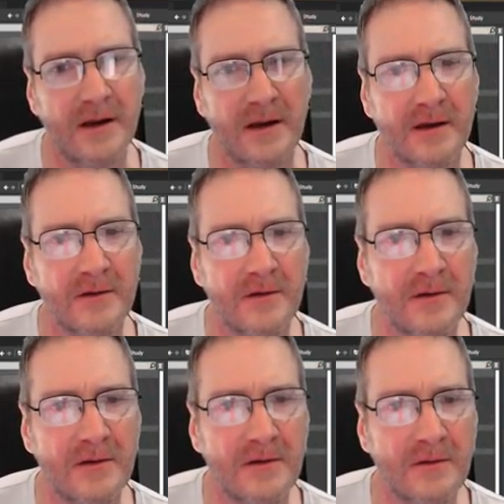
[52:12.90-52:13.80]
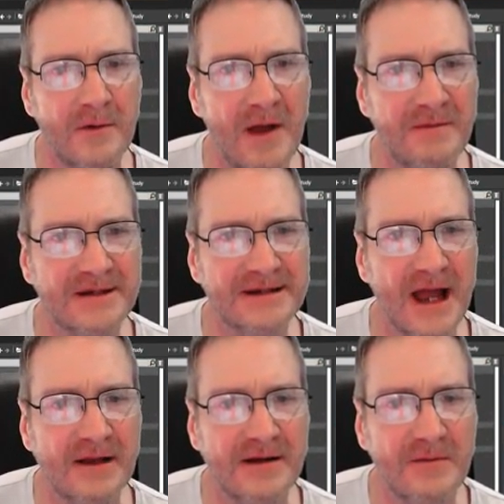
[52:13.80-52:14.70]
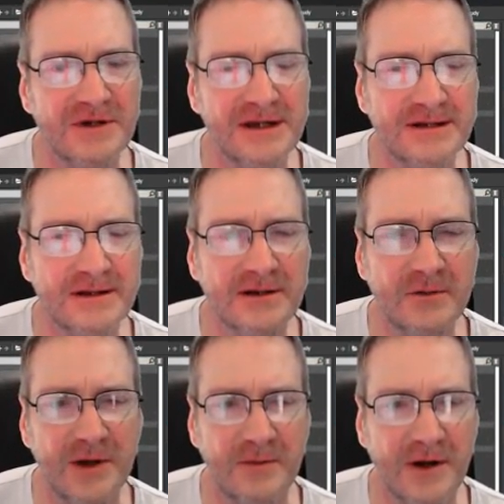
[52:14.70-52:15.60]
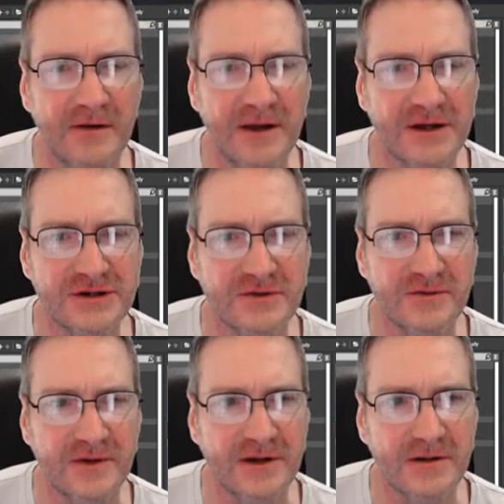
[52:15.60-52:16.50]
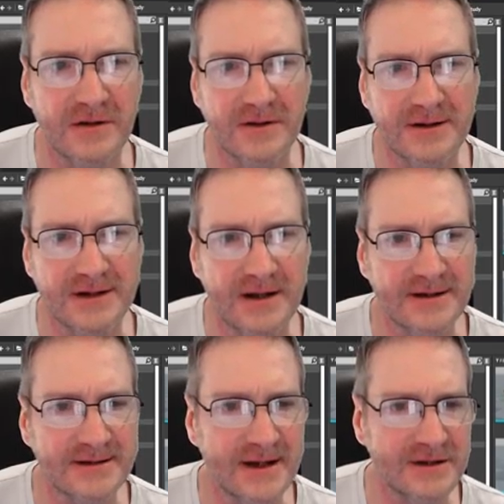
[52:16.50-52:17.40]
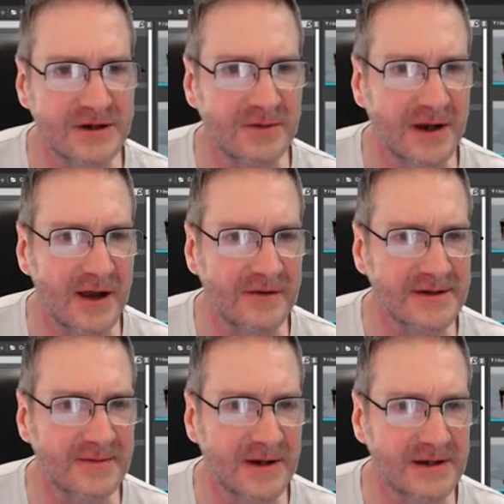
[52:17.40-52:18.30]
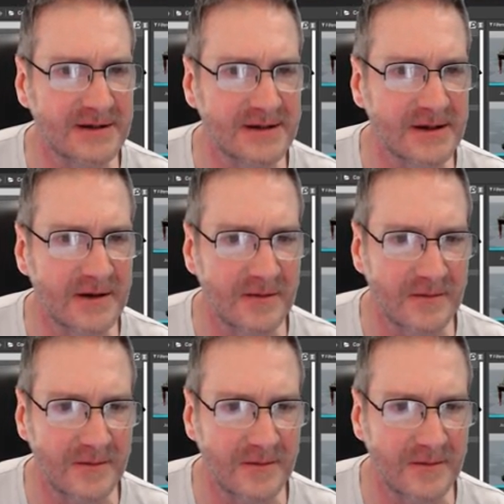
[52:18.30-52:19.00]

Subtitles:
Yeah, we may have to scale it up just a little bit, but I think it should fit. So let's duplicate this piece,